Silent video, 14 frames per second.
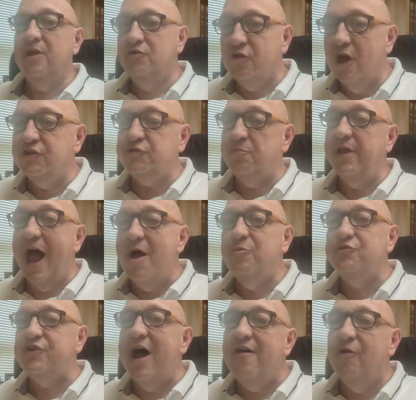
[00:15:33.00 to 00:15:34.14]
Trust me. I
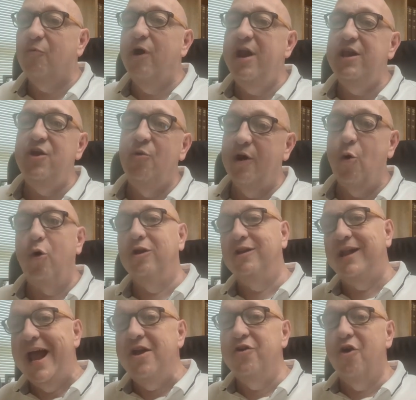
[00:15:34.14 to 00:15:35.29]
was on the radio in
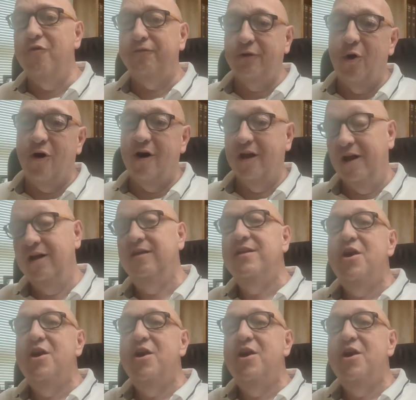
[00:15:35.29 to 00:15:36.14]
Orlando, Florida